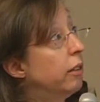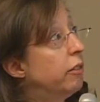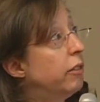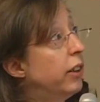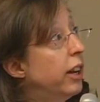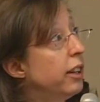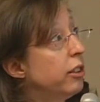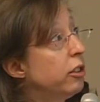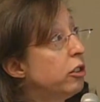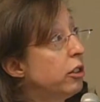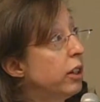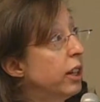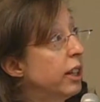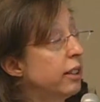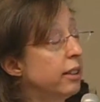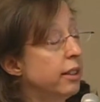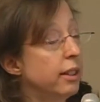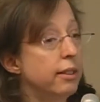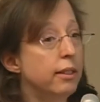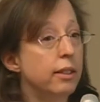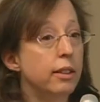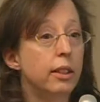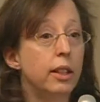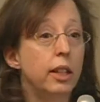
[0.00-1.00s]
Fast Track
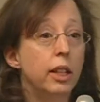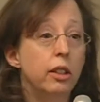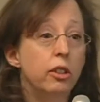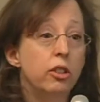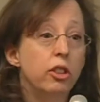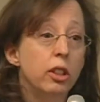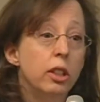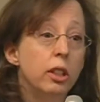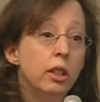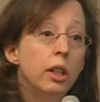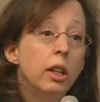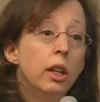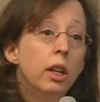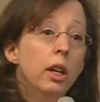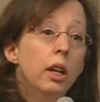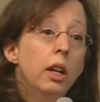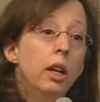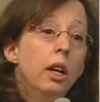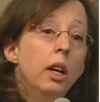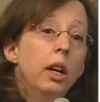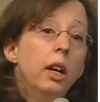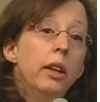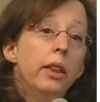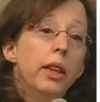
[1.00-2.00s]
designation.
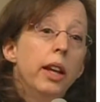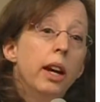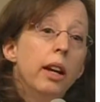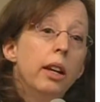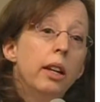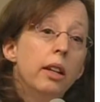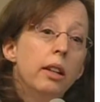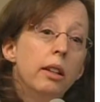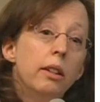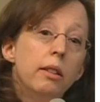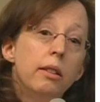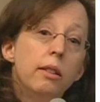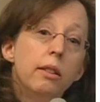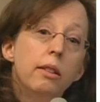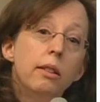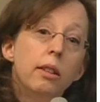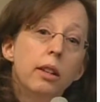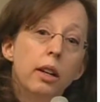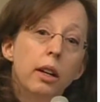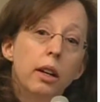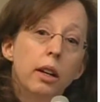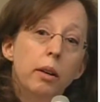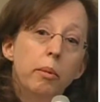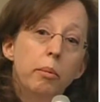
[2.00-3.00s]
That
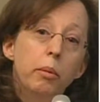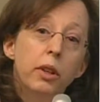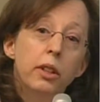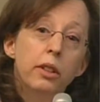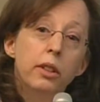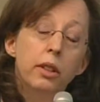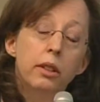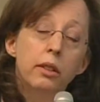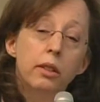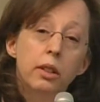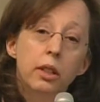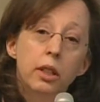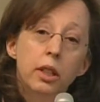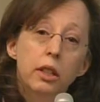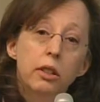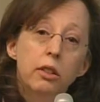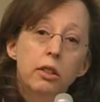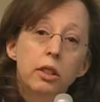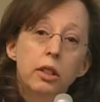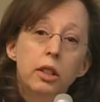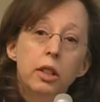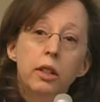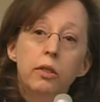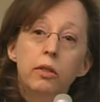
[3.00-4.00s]
is a
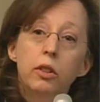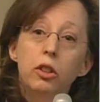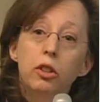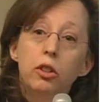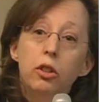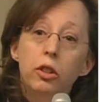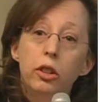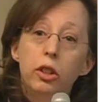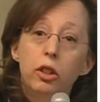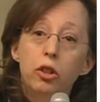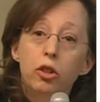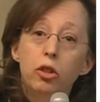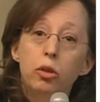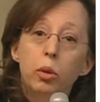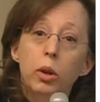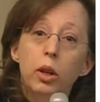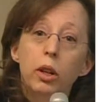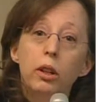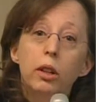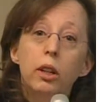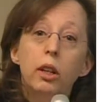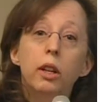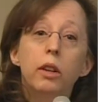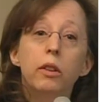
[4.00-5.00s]
designation given to the
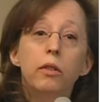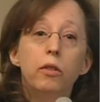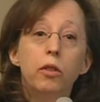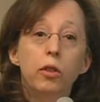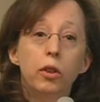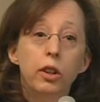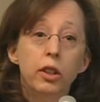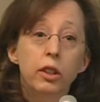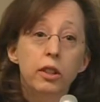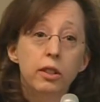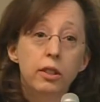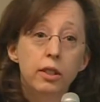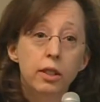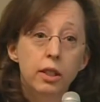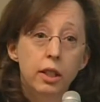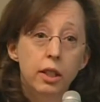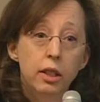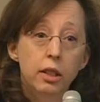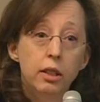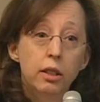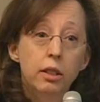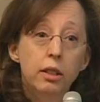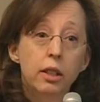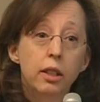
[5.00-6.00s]
drug for a
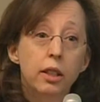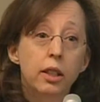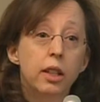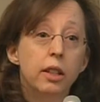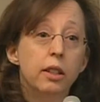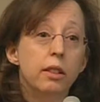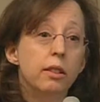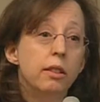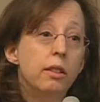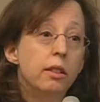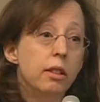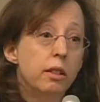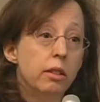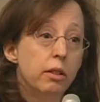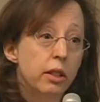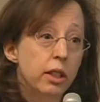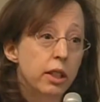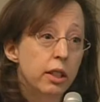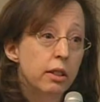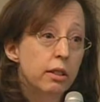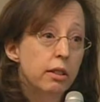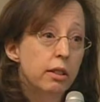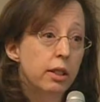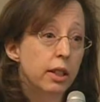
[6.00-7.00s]
disease that is
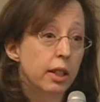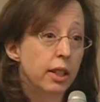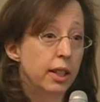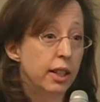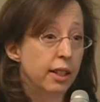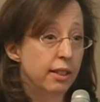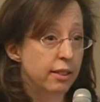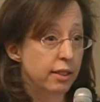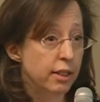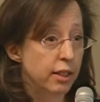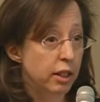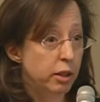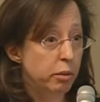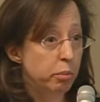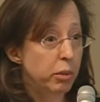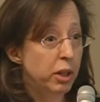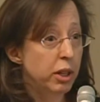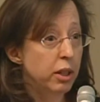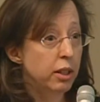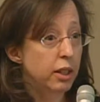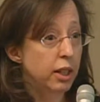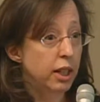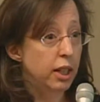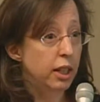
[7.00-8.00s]
serious and has an
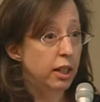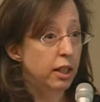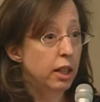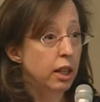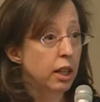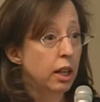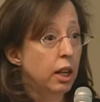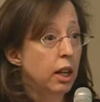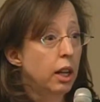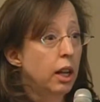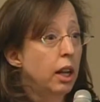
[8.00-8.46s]
unmet need.